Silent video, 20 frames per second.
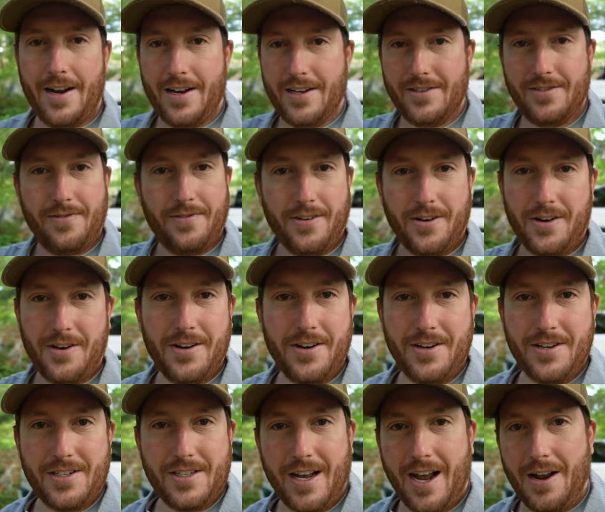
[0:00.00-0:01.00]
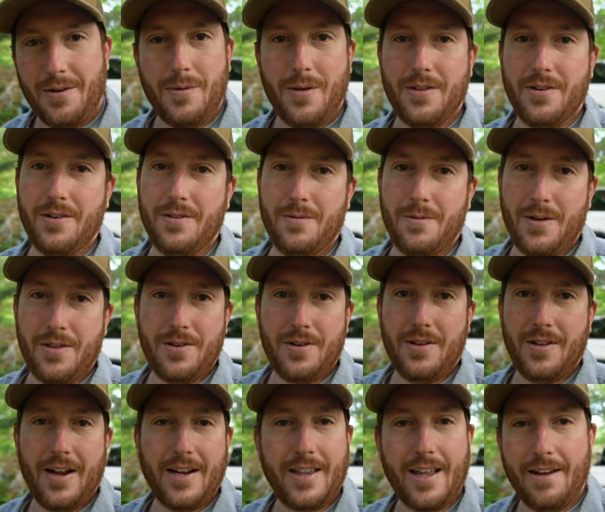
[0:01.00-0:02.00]
it is for you to decide whether whether
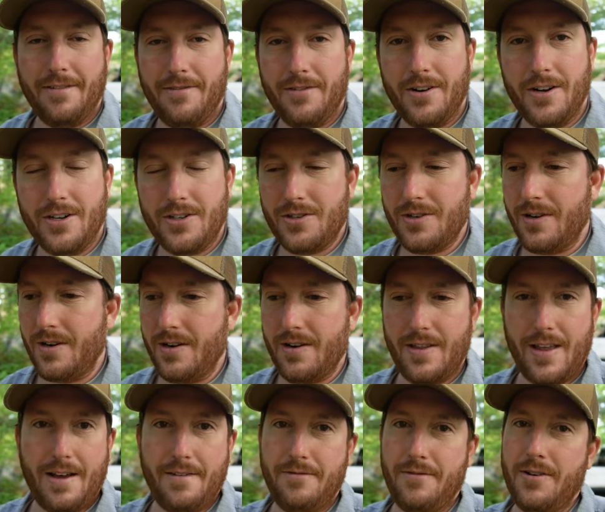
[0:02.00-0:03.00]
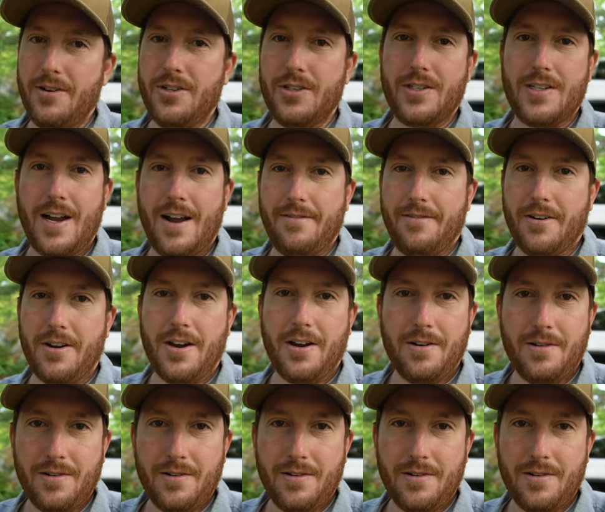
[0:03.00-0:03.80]
you like that footage or that footage is not for you.